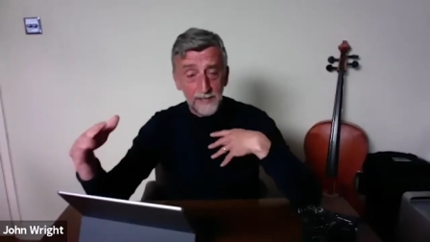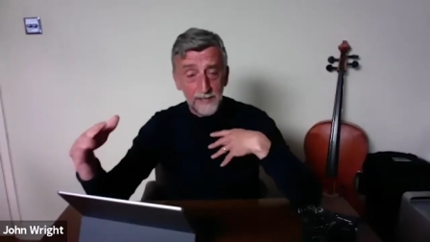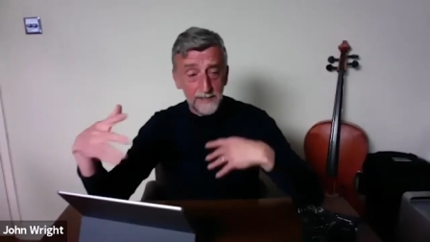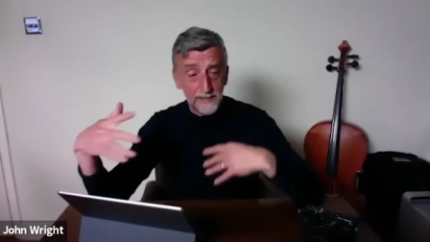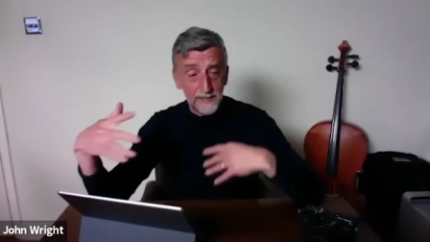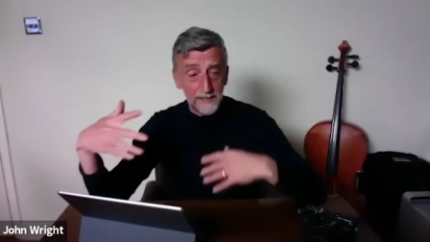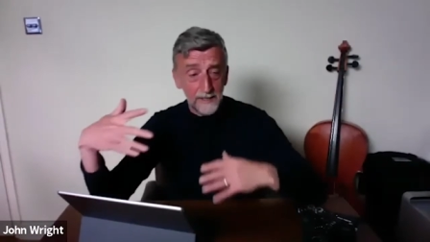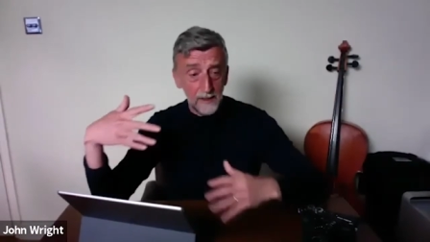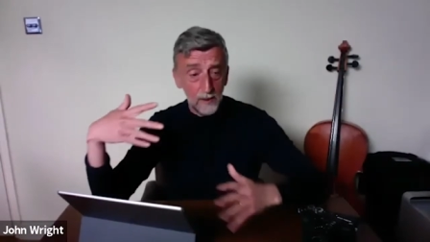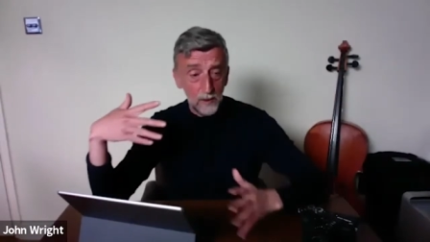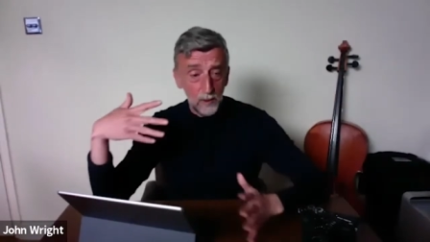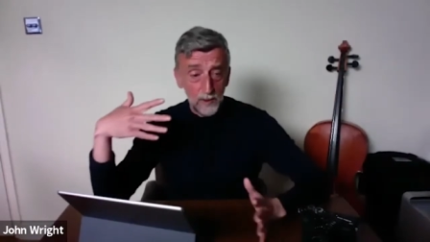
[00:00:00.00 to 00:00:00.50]

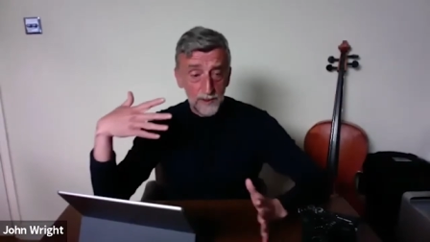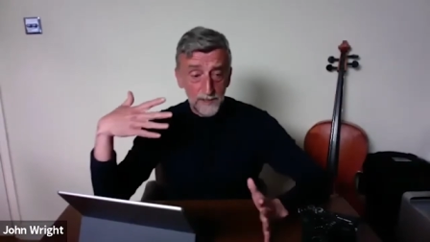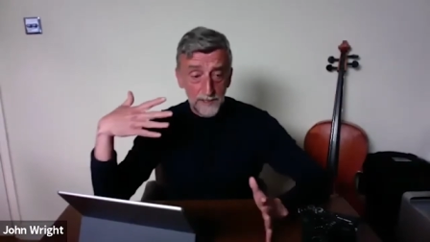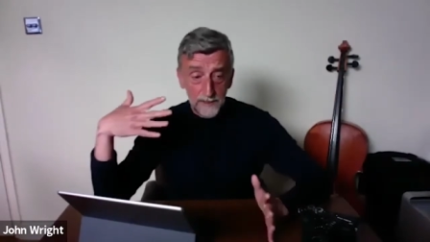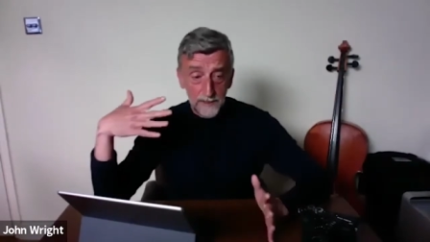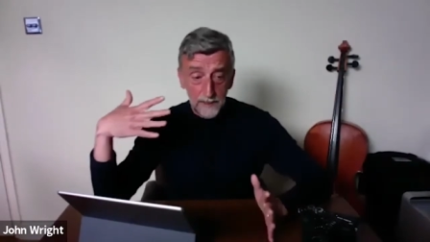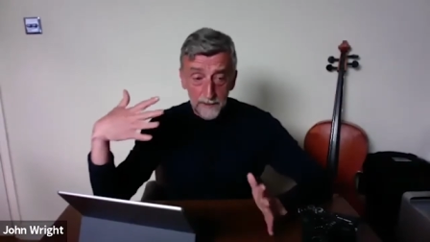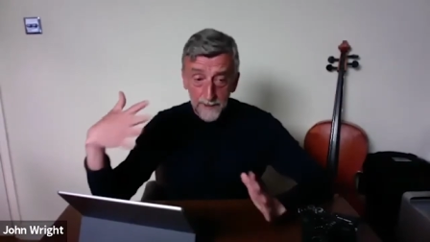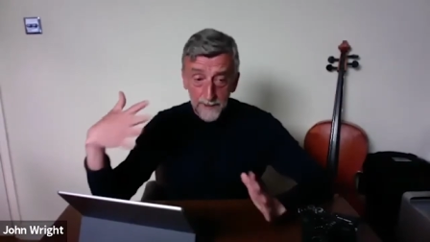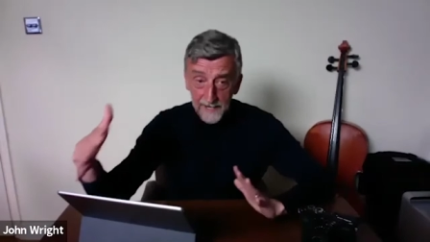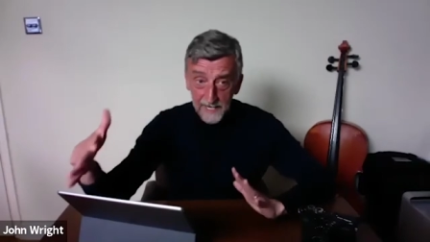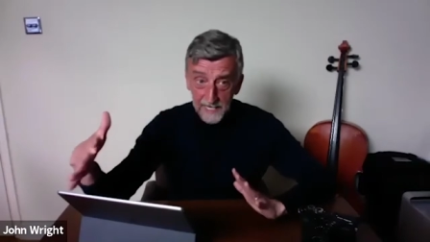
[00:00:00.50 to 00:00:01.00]
stills and they're
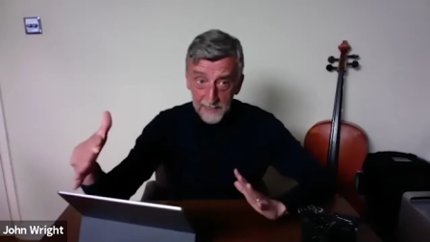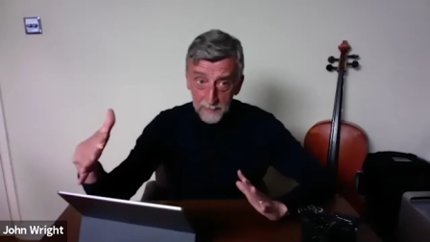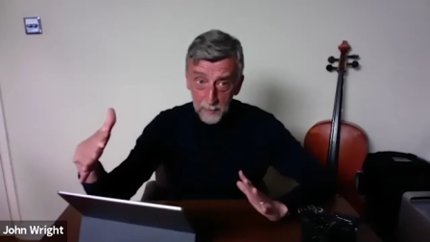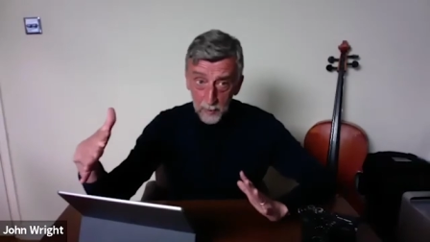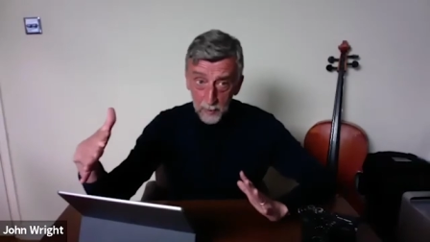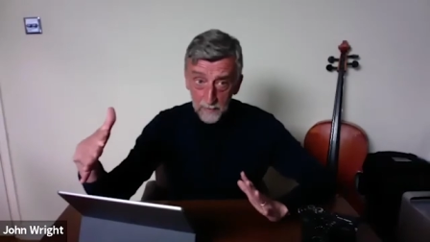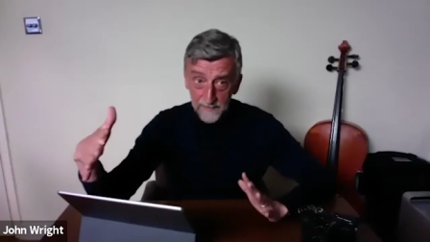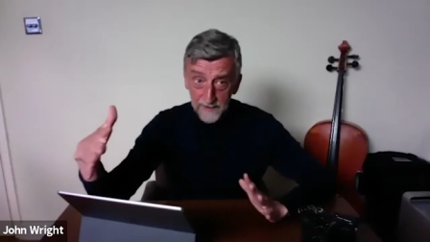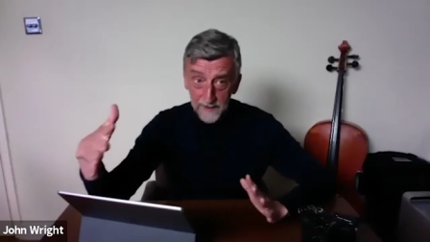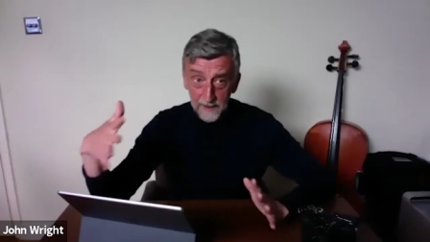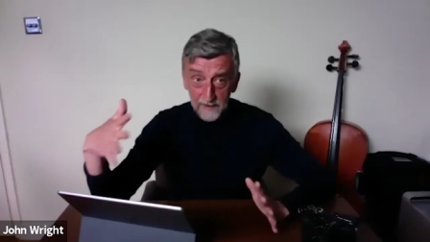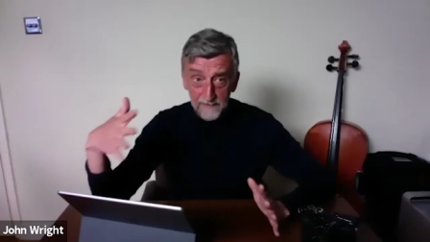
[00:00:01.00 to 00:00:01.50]
thinking about
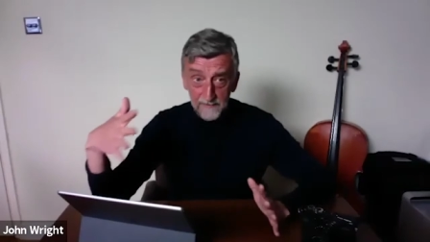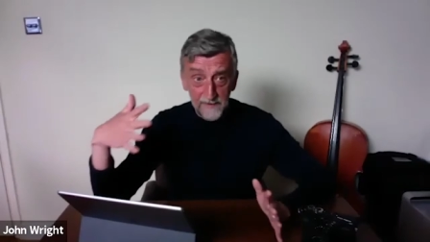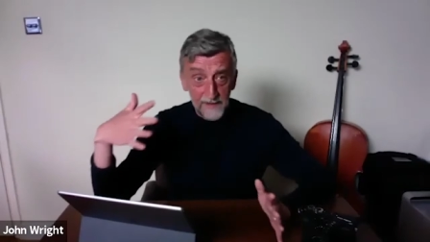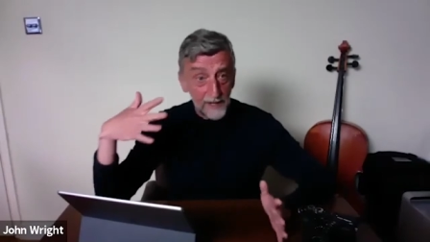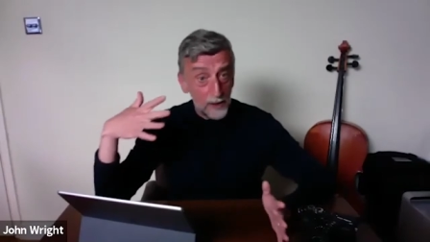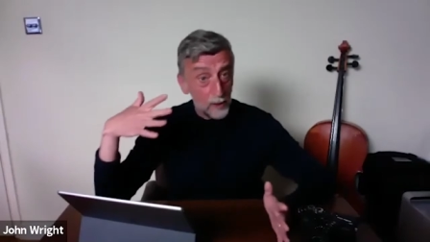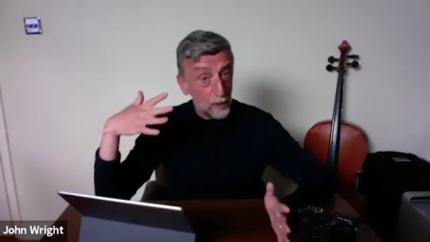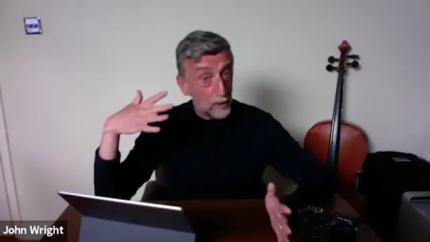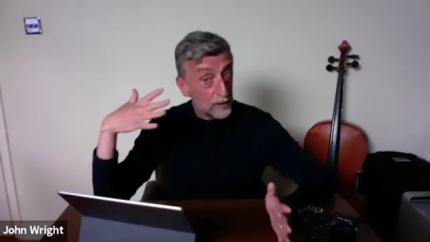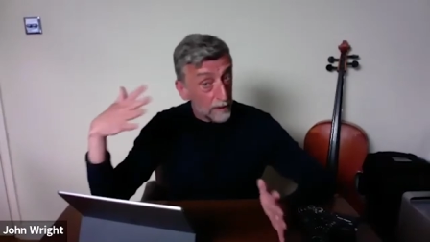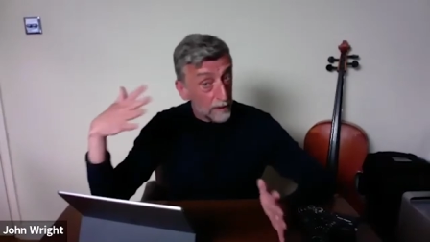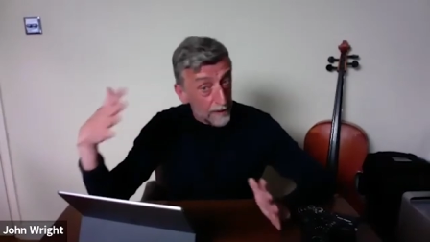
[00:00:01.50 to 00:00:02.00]
moving into video
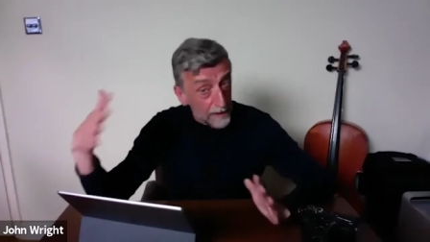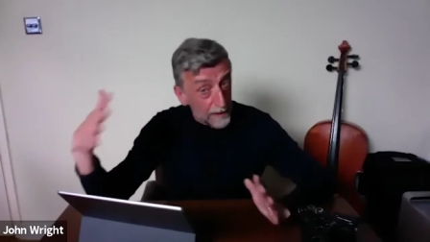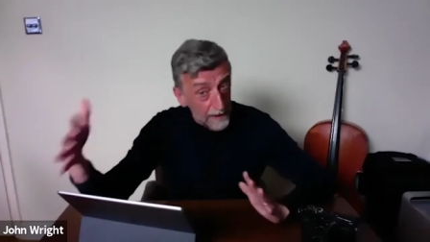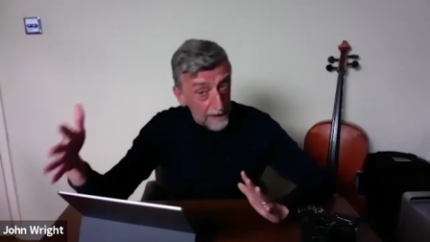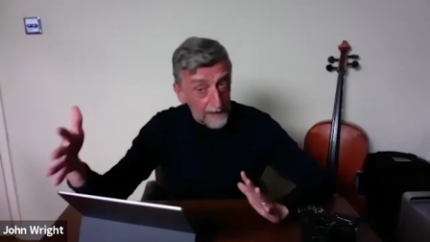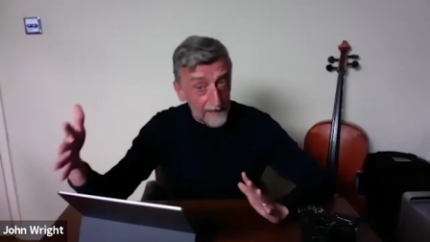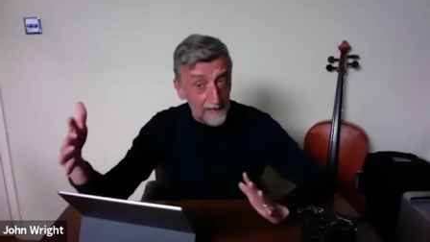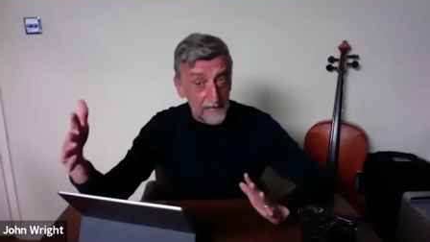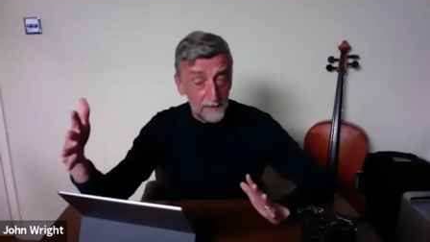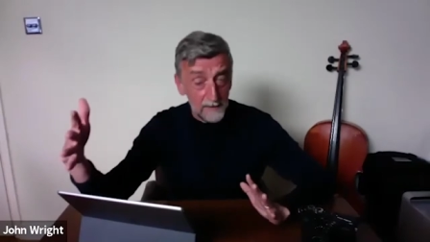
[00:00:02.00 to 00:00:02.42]
or they're thinking